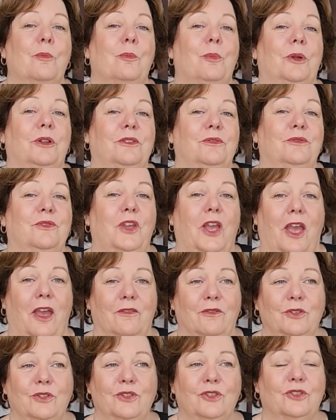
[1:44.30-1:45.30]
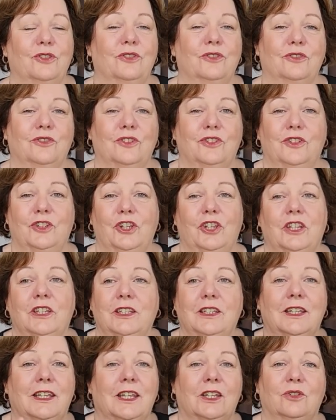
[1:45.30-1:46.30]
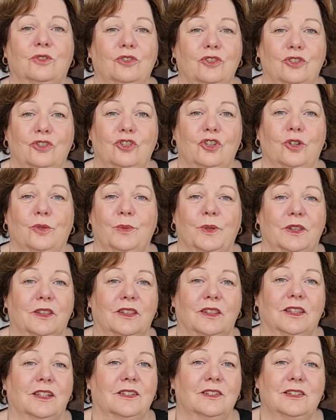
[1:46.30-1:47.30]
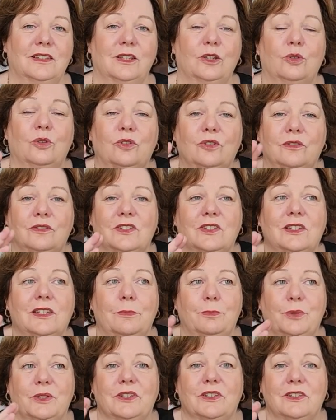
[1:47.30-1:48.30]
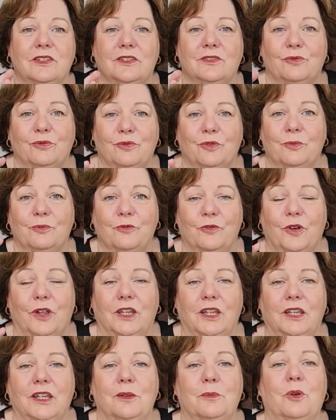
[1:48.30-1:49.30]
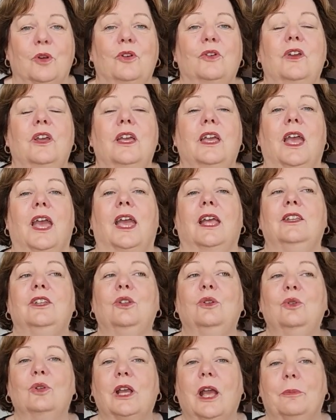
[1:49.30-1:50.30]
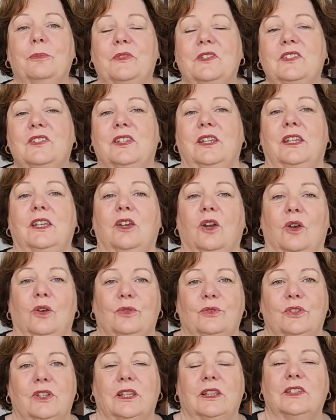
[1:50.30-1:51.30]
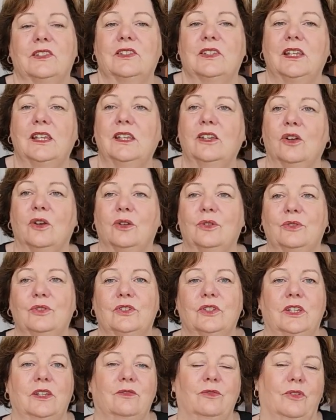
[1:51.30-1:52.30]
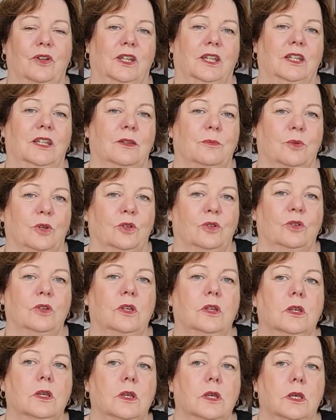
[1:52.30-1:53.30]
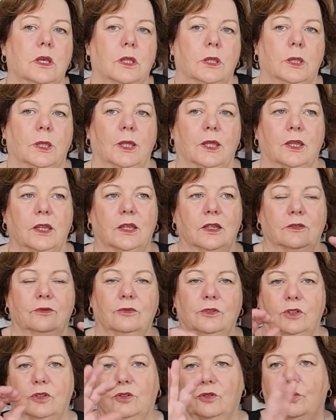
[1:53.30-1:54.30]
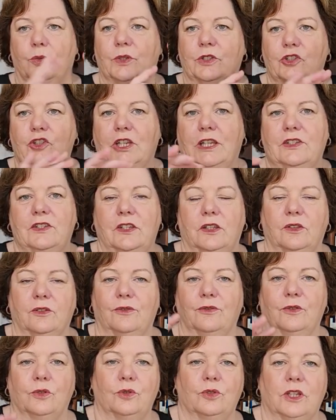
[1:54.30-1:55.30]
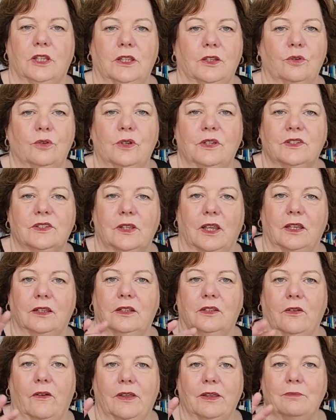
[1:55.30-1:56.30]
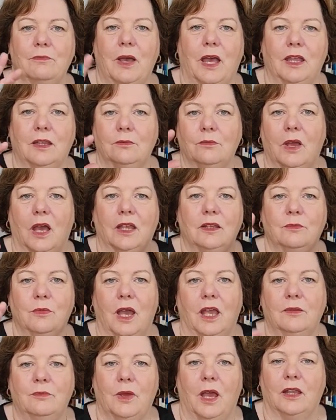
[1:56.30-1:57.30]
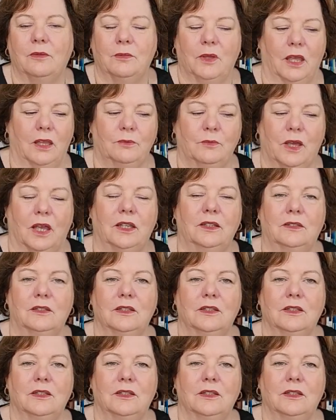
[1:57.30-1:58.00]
but if you haven't, you can get on YouTube and there's little snippets from Finding Nemo, and you look up the seagulls. And the seagulls in Finding Nemo, they're, you know, always chasing the food, and they're always like going, mine, mine, mine, mine, mine, mine.